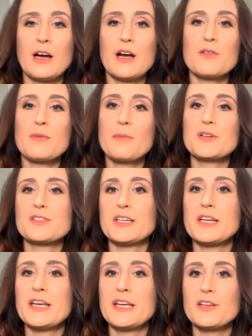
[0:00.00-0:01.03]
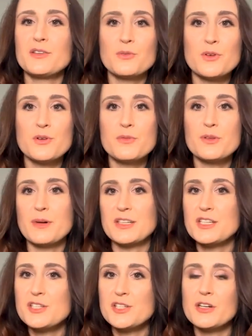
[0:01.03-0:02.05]
I remember sitting in the room with my
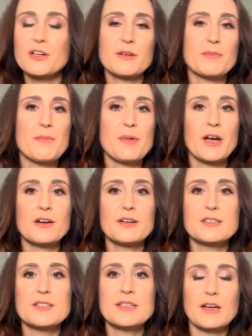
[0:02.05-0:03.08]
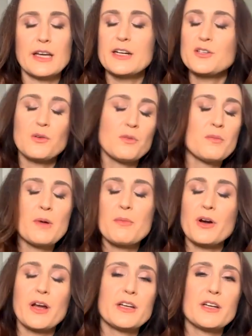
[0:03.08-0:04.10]
teacher and my parents, and I don't
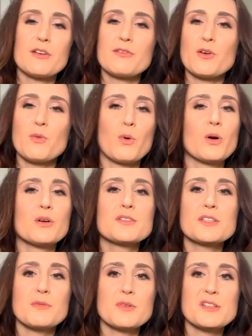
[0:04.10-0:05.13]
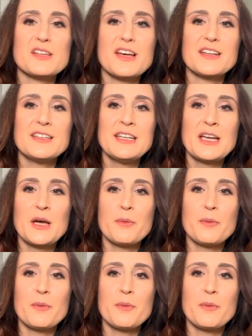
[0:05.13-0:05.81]
remember any of the words that were said,